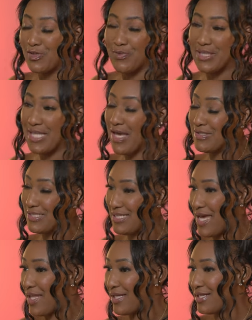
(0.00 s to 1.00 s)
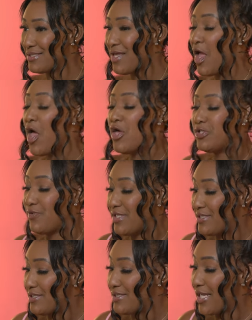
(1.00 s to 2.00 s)
to $3,000. So
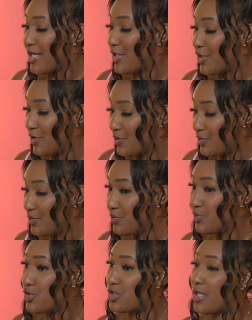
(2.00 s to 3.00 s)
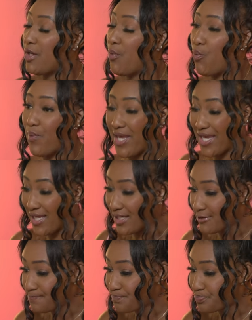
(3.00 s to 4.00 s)
this is a huge win